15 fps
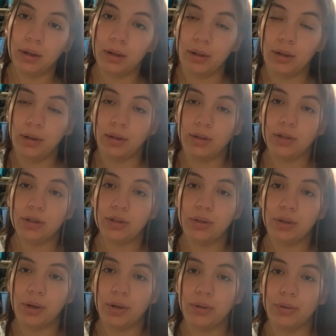
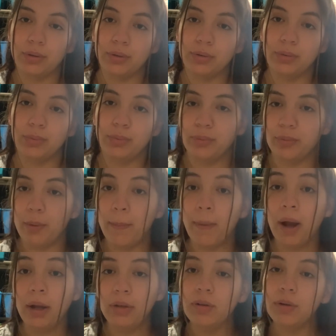So mind
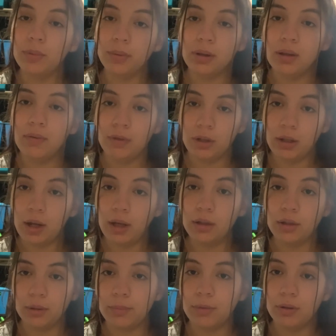you, we live in a gated
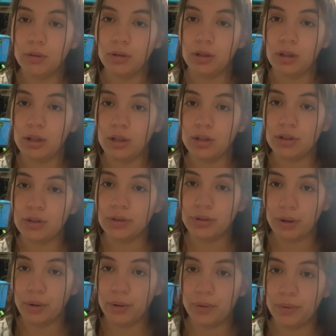community,
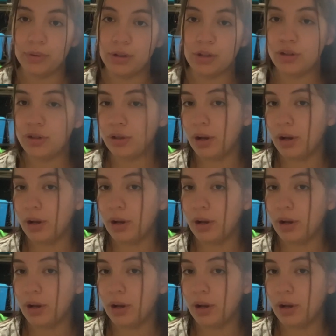so this should not be